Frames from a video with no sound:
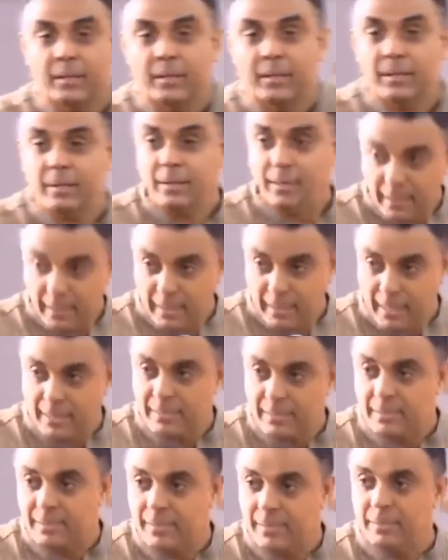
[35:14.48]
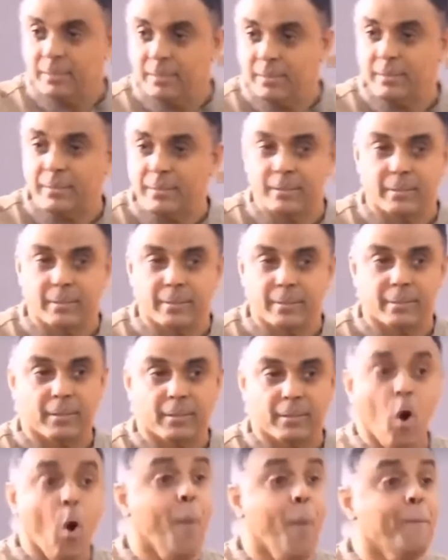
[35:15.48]
Yes.
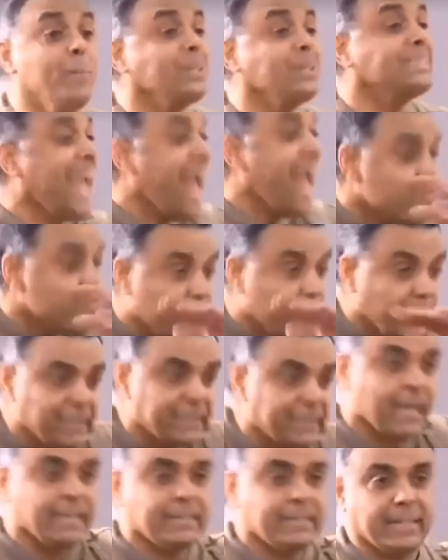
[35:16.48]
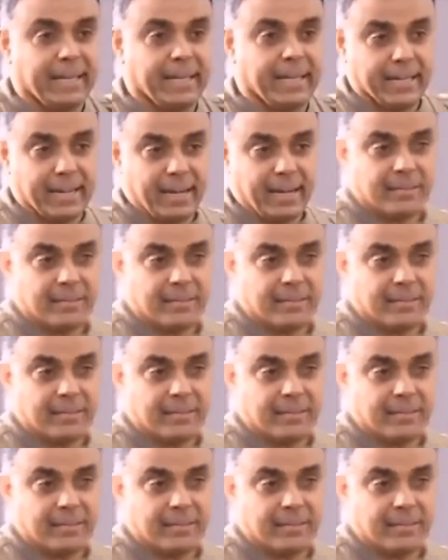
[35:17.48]
Almost every church in England